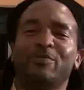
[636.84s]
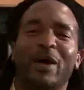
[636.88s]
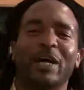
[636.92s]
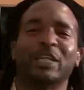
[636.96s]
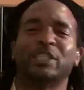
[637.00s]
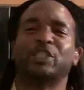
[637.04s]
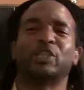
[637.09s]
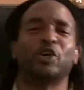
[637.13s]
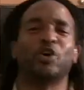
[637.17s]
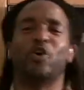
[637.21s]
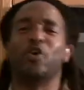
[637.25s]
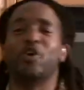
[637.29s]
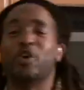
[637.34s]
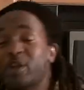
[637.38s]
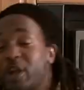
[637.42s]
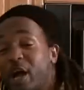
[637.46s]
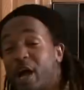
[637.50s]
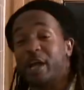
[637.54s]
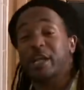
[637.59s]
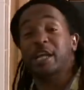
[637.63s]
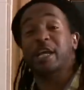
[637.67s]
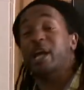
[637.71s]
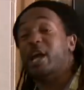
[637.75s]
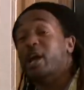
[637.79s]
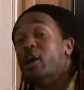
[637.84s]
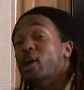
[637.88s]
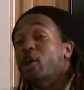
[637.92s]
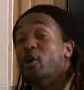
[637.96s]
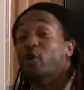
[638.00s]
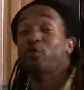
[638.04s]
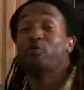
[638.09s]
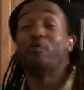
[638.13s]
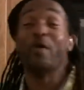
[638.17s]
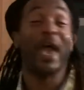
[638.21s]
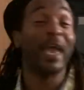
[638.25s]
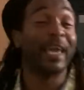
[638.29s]
what's going on here.
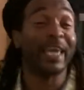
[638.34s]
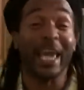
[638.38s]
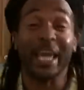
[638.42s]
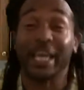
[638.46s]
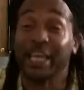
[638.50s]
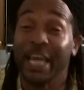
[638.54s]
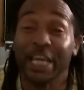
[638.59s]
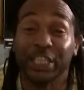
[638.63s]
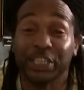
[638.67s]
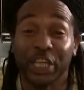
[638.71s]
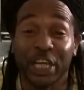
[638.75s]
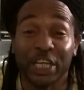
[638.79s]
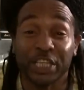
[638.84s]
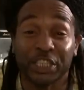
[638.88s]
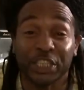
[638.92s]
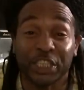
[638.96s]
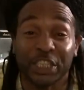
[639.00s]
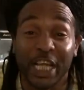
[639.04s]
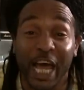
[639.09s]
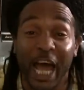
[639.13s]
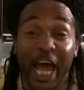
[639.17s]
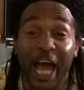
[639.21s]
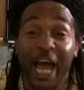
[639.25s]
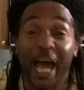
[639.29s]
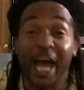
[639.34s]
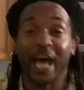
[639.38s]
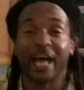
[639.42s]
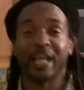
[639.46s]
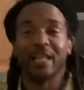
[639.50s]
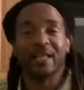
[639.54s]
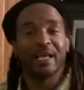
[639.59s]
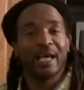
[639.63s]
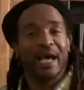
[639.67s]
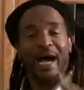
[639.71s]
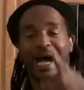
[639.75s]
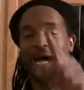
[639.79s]
Reggae kitchen
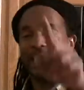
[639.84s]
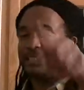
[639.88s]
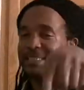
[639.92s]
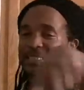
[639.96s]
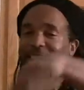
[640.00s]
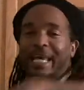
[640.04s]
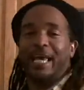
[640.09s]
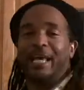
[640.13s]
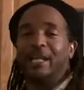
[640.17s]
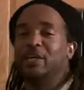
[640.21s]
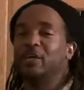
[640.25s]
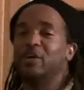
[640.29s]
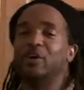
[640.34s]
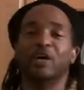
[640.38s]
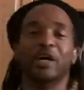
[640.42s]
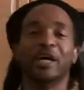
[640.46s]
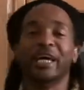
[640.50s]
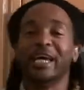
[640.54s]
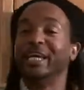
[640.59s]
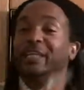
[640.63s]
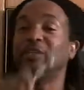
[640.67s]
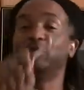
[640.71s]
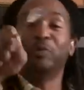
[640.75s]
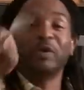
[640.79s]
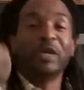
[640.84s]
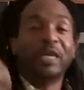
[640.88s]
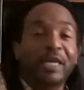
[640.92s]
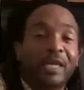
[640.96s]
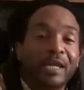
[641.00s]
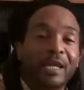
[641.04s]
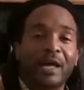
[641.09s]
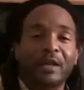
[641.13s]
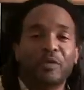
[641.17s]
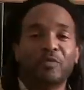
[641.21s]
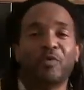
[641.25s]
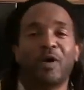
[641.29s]
style. I tell you, it's
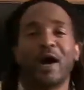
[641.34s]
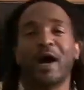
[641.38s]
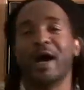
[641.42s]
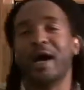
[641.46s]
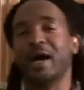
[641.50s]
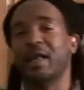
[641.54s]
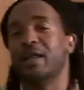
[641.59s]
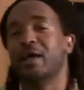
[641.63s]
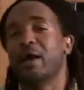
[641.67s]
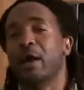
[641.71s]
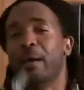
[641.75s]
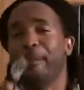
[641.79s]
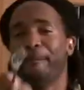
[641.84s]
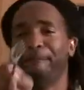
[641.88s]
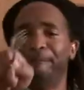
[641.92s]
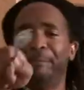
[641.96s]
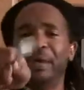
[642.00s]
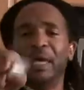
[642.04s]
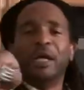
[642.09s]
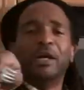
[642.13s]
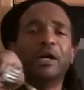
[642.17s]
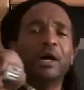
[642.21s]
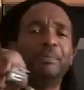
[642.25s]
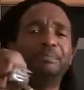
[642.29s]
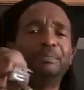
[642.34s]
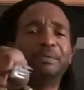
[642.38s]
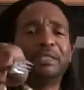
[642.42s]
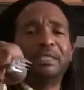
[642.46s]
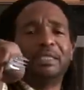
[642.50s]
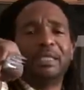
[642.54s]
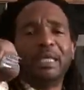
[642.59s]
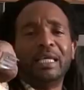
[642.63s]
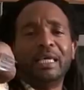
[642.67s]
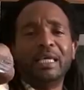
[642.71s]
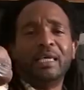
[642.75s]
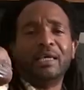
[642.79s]
wicked and wild. Big up
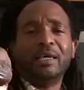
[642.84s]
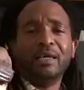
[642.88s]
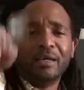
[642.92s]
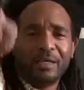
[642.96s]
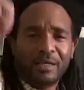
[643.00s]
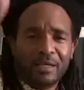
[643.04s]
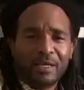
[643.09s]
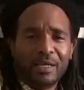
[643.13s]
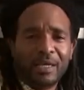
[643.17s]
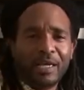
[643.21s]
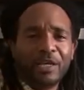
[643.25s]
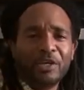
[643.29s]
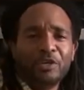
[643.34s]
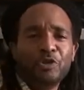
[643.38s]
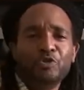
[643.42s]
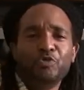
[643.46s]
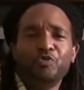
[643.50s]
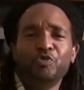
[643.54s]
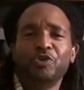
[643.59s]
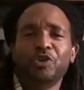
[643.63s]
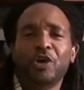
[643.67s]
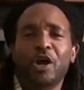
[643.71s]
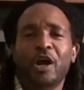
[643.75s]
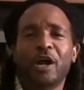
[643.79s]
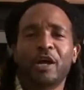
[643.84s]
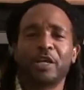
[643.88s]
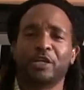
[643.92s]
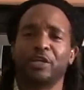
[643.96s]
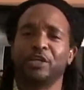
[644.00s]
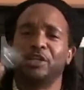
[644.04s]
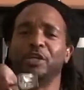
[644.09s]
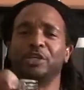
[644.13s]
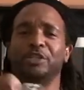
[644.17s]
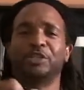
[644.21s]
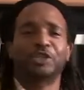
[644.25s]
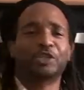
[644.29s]
scene in New York.
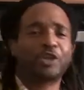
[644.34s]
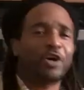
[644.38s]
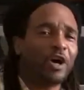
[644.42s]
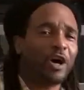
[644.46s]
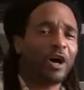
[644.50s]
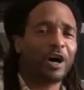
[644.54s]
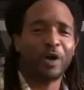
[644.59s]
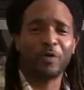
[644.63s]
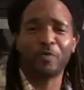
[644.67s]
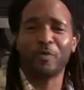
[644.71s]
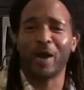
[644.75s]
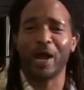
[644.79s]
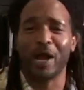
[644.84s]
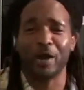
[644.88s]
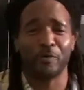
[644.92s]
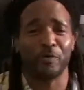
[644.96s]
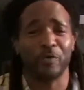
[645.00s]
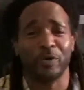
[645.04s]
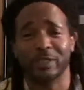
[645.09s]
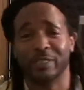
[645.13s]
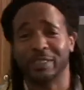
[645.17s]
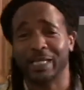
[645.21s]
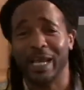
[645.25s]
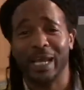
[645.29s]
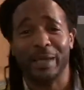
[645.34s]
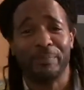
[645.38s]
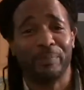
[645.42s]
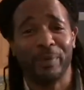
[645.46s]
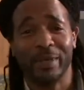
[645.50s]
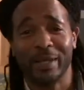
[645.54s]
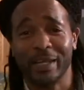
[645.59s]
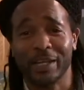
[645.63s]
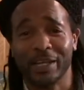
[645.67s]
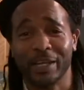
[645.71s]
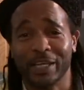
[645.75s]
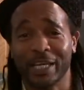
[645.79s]
He just called while we're
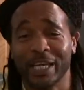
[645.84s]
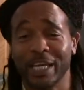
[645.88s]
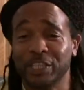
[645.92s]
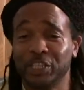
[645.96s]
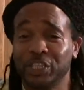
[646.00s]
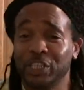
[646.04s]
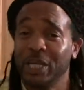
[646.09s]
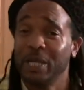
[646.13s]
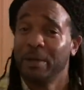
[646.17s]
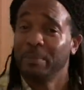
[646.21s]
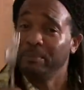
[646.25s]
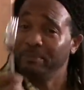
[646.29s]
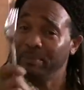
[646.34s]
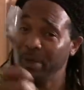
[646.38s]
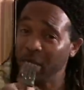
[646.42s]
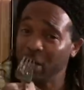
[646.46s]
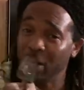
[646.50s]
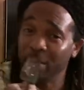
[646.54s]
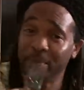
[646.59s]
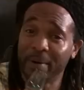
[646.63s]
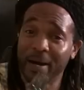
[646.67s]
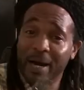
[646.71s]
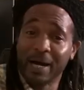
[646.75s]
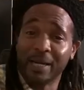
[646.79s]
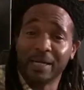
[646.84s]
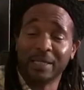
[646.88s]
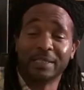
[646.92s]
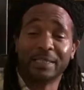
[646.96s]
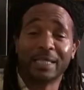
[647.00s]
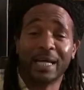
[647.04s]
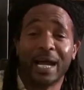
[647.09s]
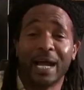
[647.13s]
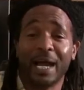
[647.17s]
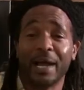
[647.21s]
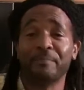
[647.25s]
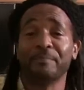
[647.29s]
taping in the kitchen. Big up all the
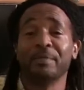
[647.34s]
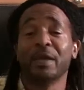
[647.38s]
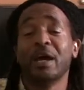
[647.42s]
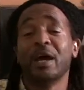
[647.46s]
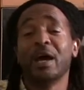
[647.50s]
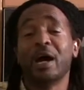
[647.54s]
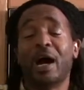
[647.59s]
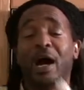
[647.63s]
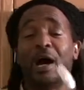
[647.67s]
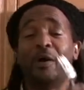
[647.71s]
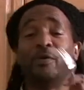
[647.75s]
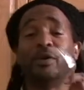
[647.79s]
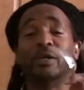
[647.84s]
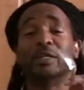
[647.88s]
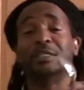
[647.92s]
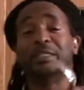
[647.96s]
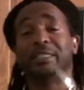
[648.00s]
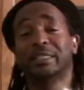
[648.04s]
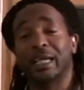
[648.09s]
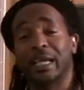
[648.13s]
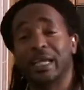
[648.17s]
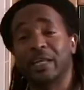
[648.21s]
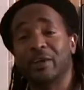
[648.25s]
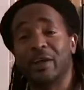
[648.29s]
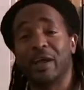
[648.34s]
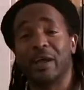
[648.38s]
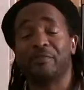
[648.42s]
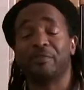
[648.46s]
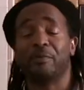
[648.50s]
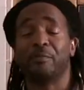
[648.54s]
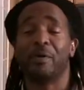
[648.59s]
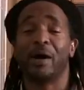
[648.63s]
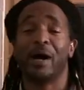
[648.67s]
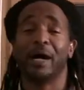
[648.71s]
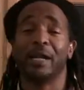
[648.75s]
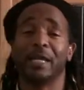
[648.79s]
time. I want to say to
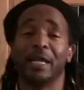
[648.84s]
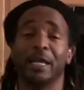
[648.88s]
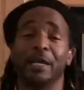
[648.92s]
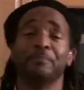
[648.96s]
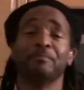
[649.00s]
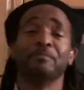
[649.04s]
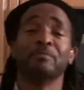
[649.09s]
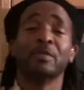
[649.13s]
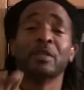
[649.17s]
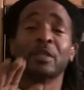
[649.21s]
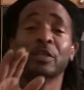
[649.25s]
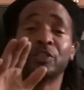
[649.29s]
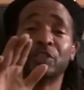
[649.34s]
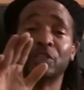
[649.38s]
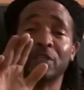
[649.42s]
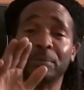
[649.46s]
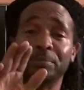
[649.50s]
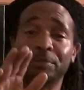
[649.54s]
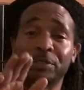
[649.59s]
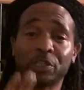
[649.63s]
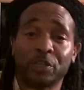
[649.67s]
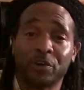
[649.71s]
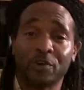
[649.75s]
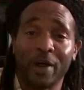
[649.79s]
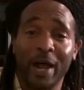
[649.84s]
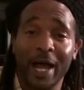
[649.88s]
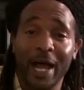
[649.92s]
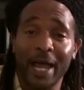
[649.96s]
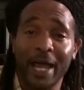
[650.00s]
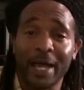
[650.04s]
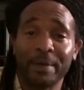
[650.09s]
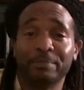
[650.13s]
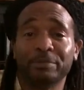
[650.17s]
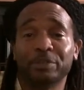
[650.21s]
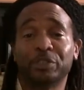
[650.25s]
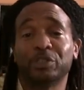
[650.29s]
everybody,
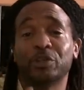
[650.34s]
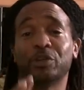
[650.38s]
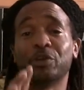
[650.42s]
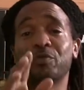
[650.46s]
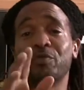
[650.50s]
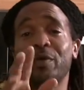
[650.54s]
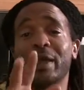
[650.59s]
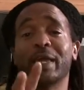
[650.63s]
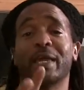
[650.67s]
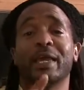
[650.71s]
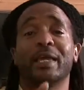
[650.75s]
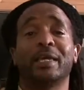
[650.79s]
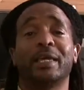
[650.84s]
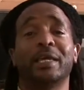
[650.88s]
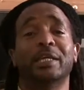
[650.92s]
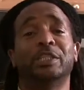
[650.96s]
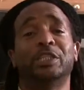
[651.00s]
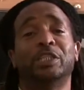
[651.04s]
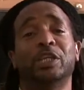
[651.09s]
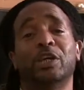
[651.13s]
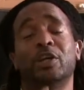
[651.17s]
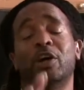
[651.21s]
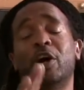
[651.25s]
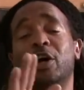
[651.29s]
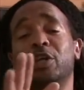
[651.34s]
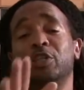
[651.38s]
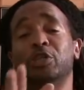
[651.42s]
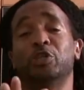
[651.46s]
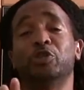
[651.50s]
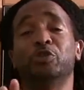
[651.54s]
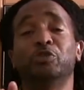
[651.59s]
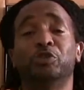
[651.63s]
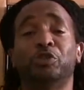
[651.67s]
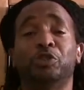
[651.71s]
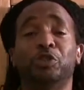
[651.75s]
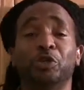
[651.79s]
subscribe to the Reggae Kitchen on
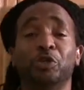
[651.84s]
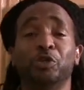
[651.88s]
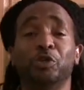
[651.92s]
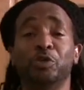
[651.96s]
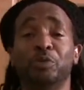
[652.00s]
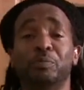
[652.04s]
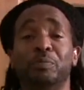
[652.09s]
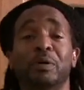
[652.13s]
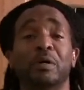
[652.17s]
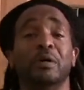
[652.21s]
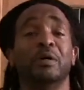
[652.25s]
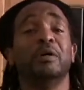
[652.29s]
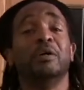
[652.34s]
YouTube.